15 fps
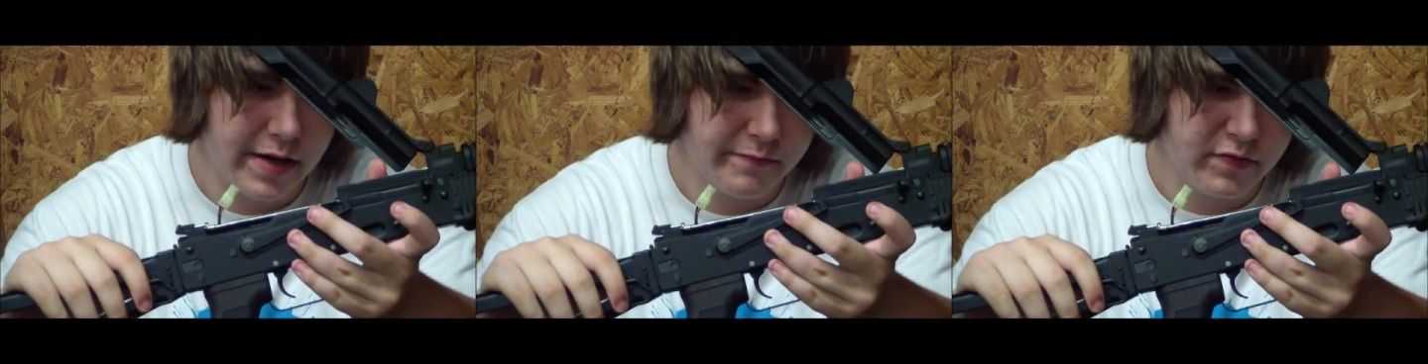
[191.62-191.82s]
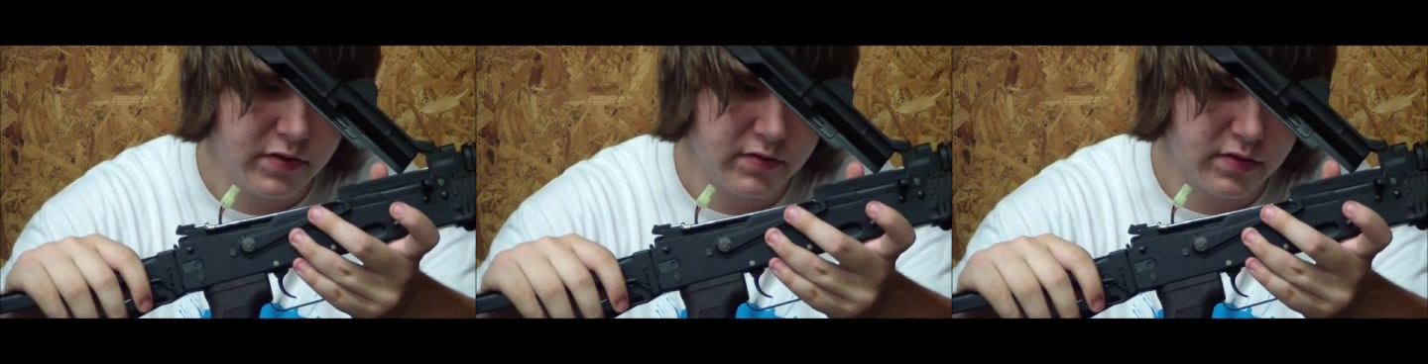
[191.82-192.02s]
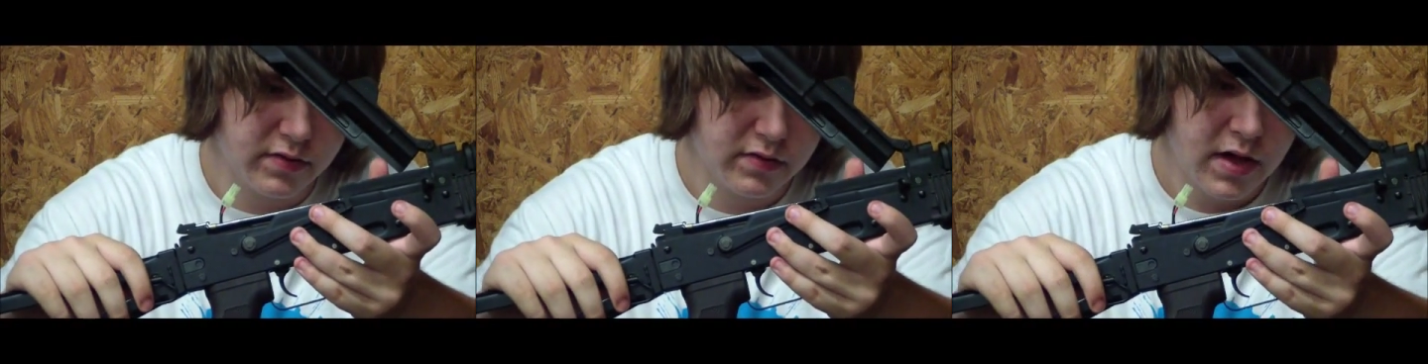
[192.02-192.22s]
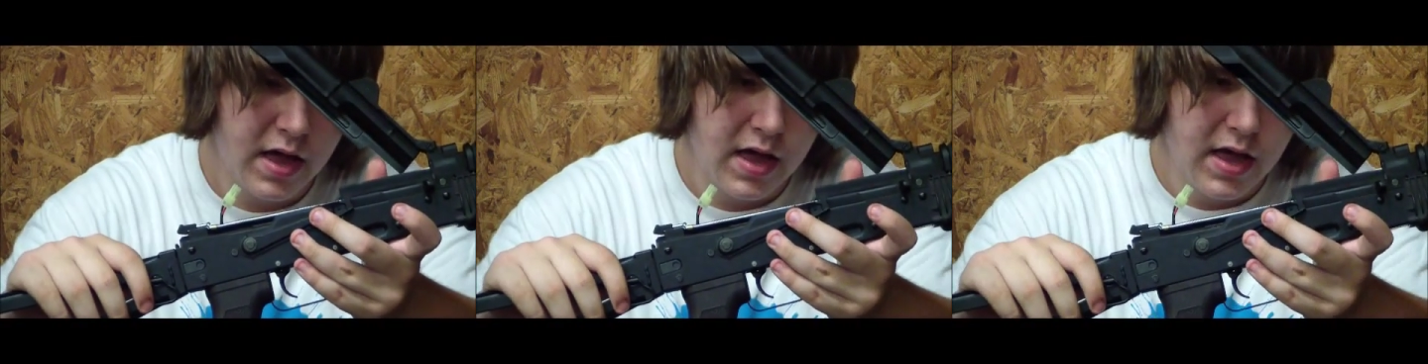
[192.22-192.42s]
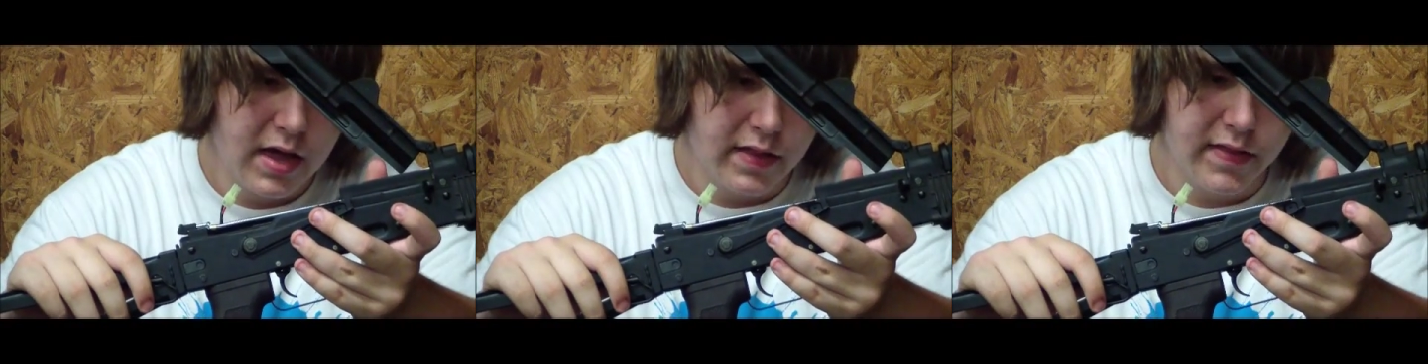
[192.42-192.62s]
type fuses.
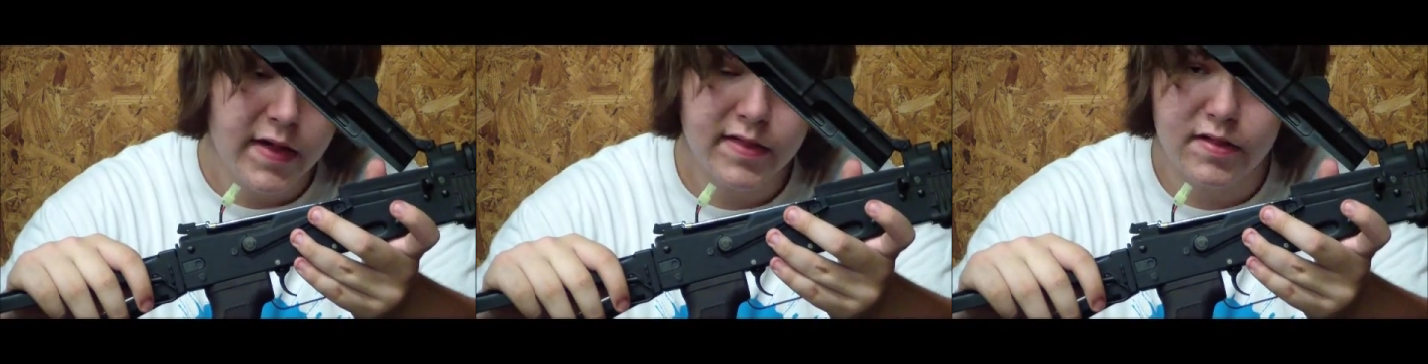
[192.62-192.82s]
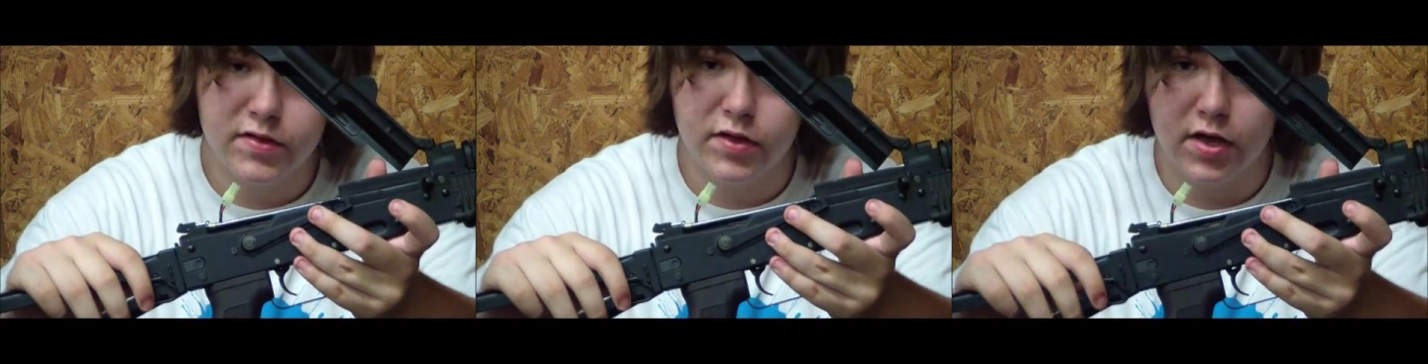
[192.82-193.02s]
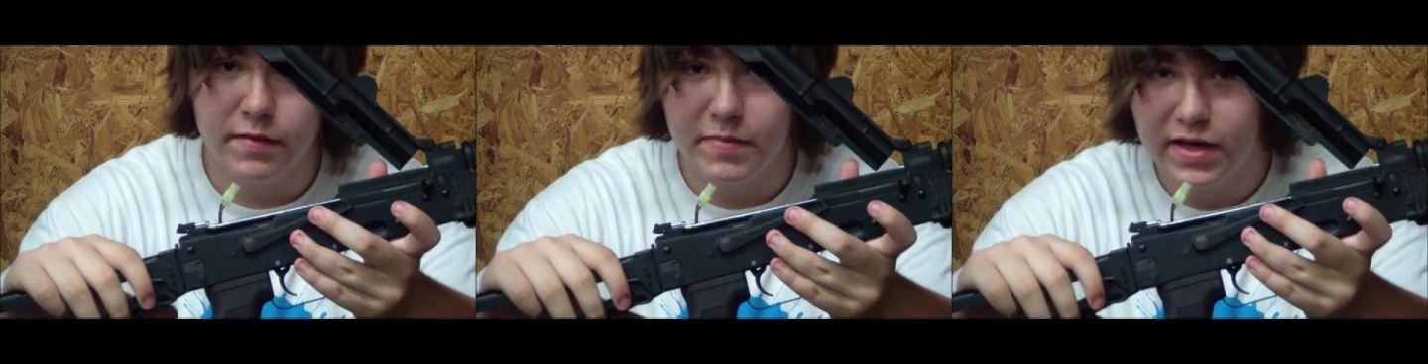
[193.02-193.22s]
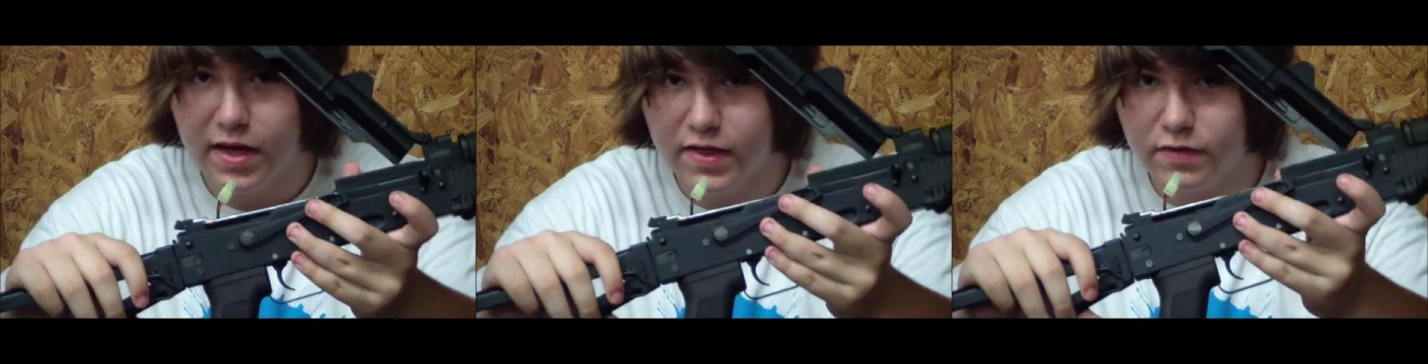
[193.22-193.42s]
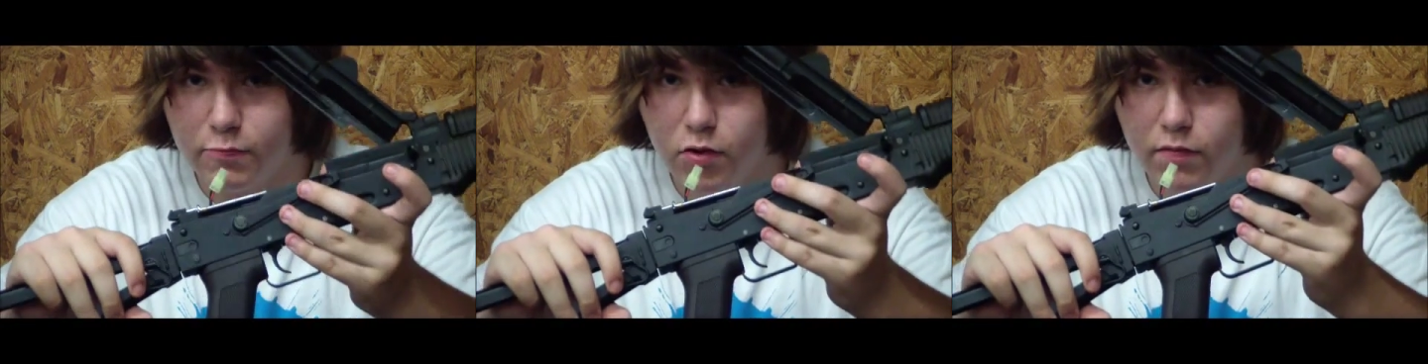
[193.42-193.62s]
This is good
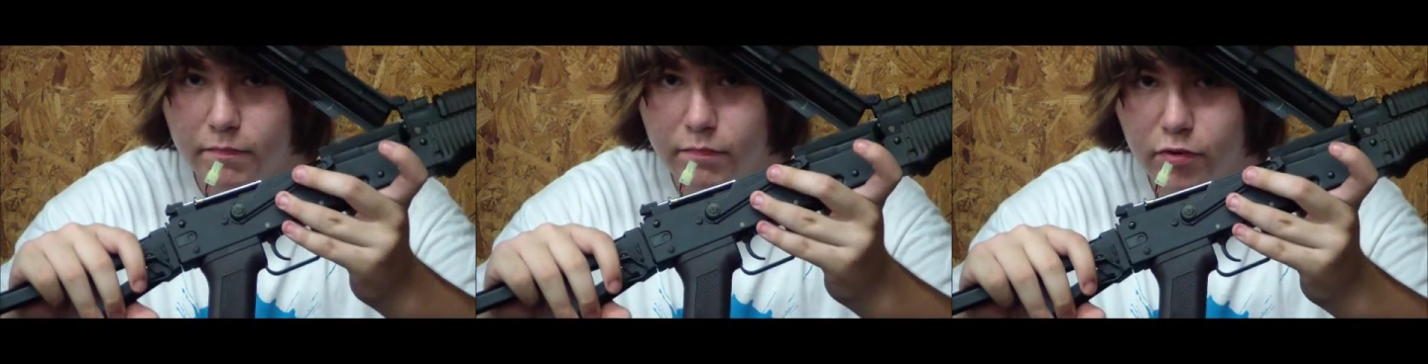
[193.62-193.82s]
because it won't